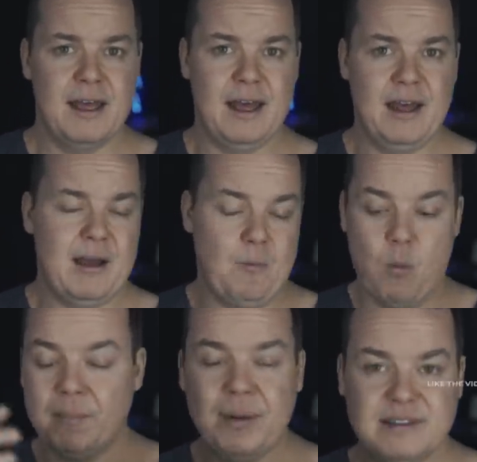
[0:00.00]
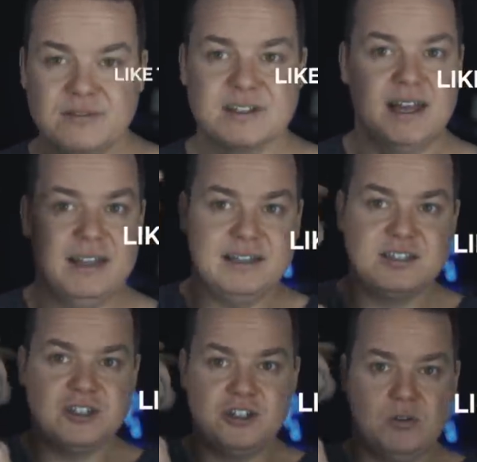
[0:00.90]
uh, one piece of skill is
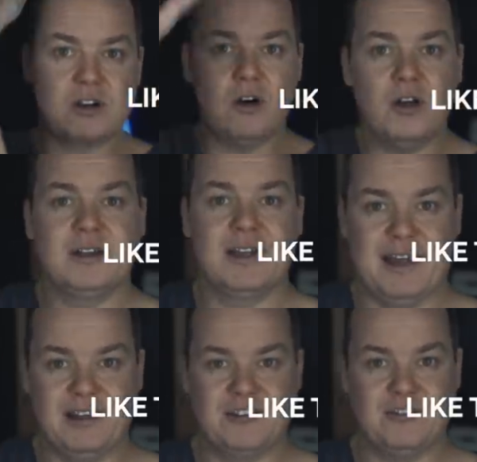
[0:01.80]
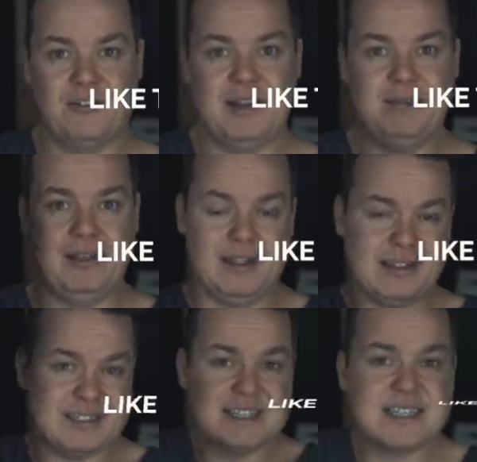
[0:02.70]
to do a coin catch, right? That
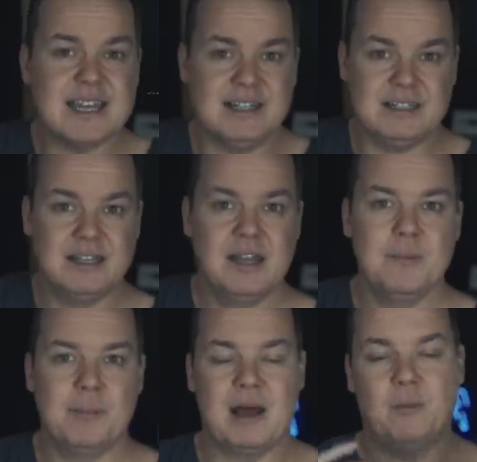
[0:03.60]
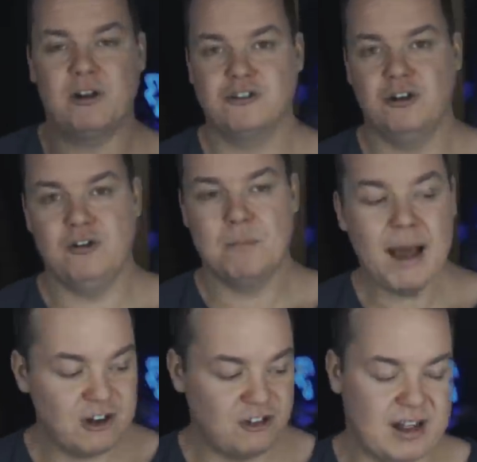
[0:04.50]
That's skill, but I want to show you
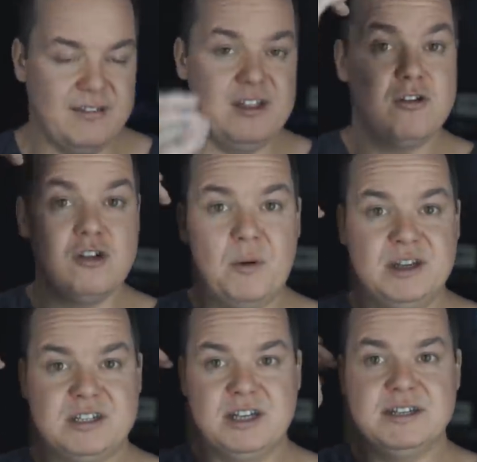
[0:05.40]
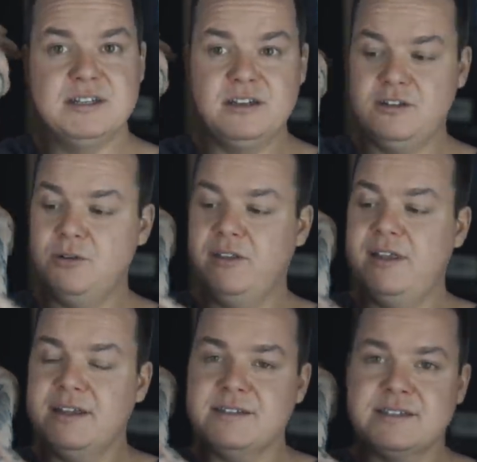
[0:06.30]
magic. And then you can go into doing
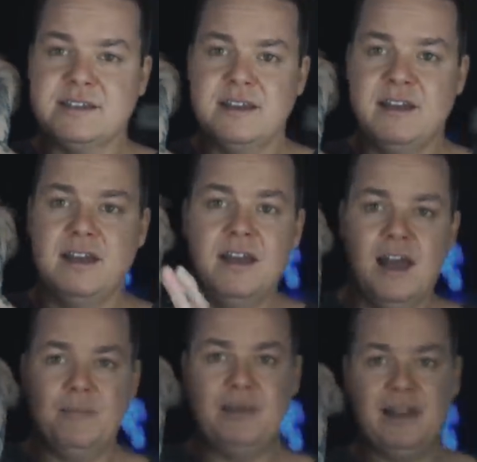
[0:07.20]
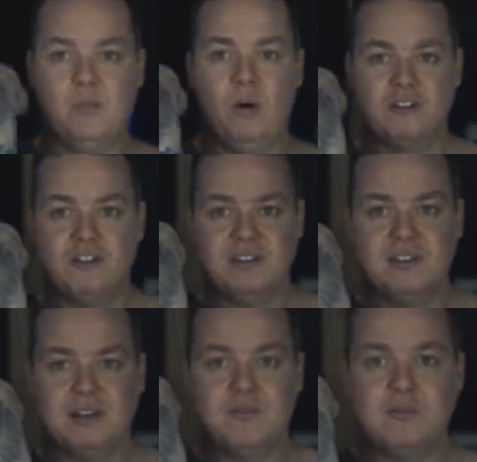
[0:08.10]
this and be like, watch, this is
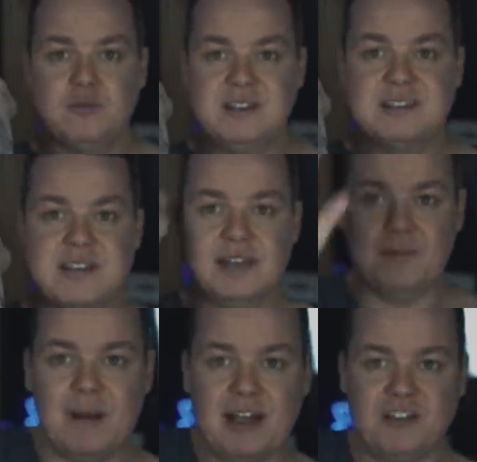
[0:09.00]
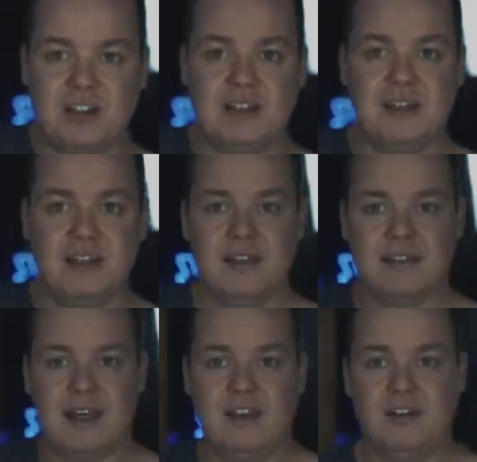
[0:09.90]
the difference between skill and magic.
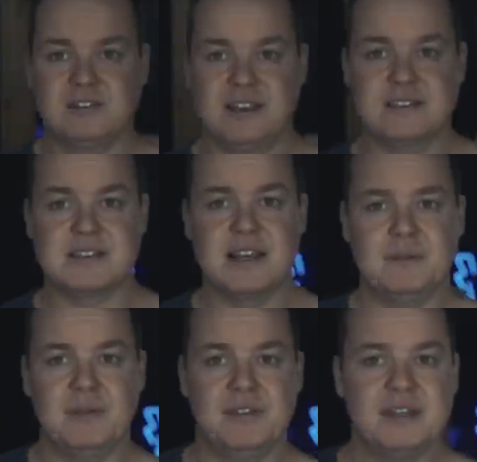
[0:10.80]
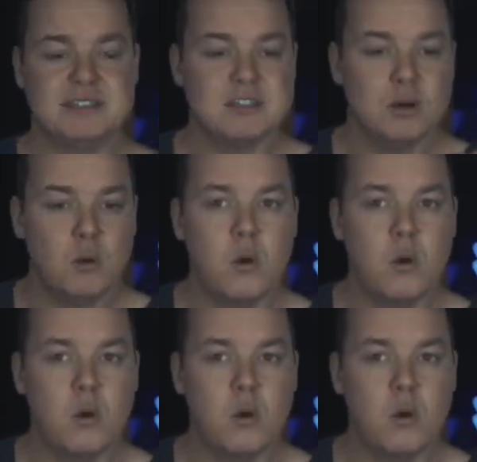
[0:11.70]
That looks like skill, but this